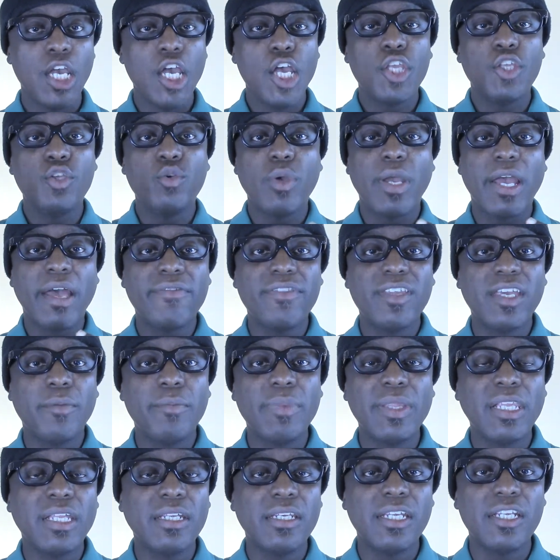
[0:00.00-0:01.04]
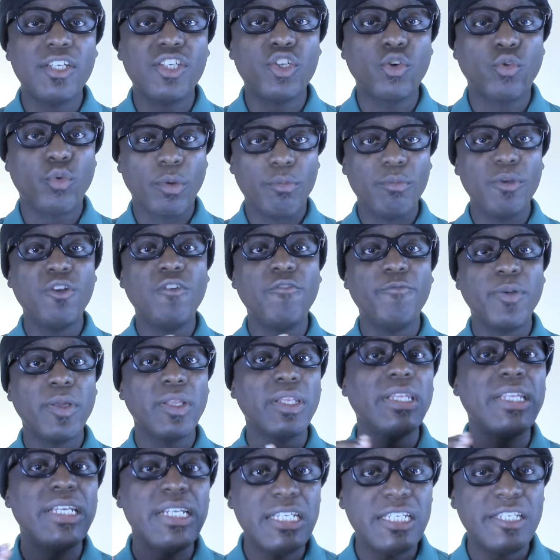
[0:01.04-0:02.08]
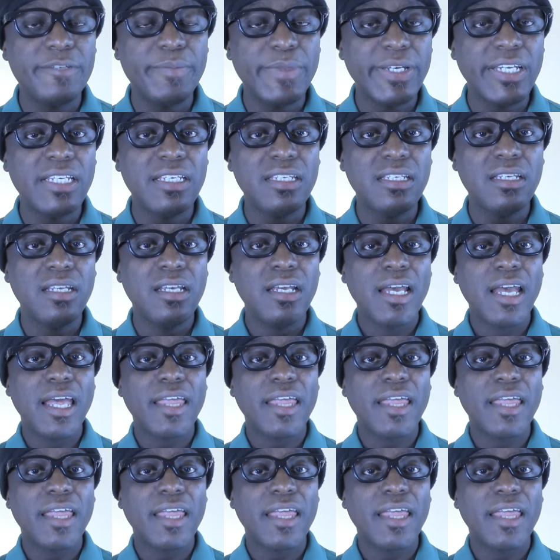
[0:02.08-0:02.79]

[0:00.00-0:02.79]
You have the ability to remove policemen,